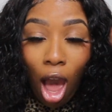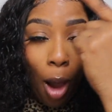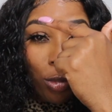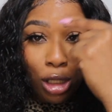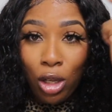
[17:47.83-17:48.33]

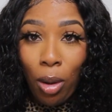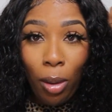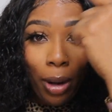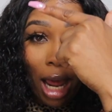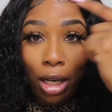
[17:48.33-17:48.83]
I'm just gonna
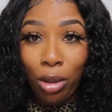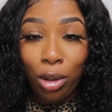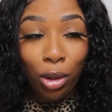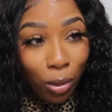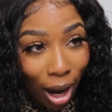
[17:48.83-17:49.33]
apply the little
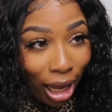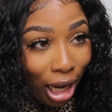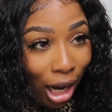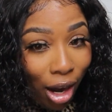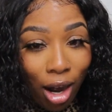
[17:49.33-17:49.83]
glue right
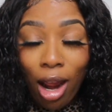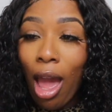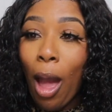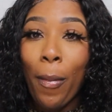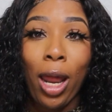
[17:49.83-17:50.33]
here,
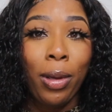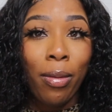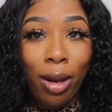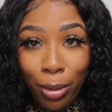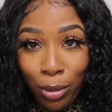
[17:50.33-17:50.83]
bada bing
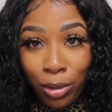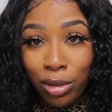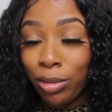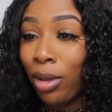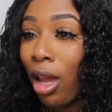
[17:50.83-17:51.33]
bada
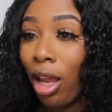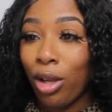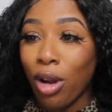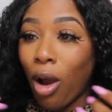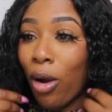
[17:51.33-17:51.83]
boom.
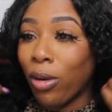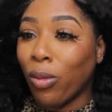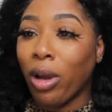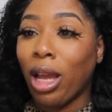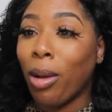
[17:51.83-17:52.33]
You know,
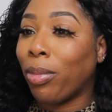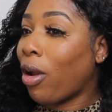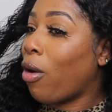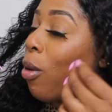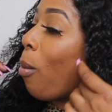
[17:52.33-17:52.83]
wind
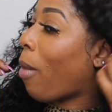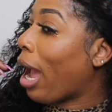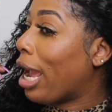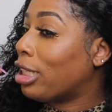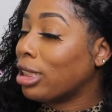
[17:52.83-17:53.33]
blow,
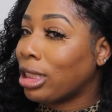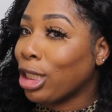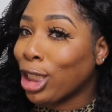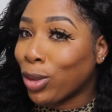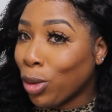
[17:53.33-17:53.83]
my edges
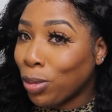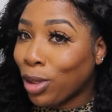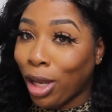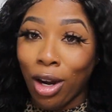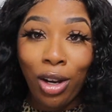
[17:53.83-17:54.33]
still swoop,
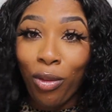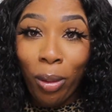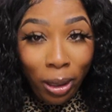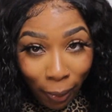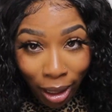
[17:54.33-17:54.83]
so it don't even
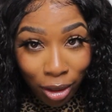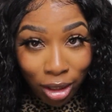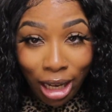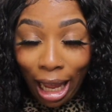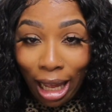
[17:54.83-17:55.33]
really
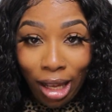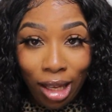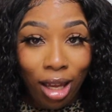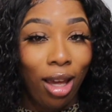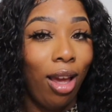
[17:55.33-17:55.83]
matter. Like,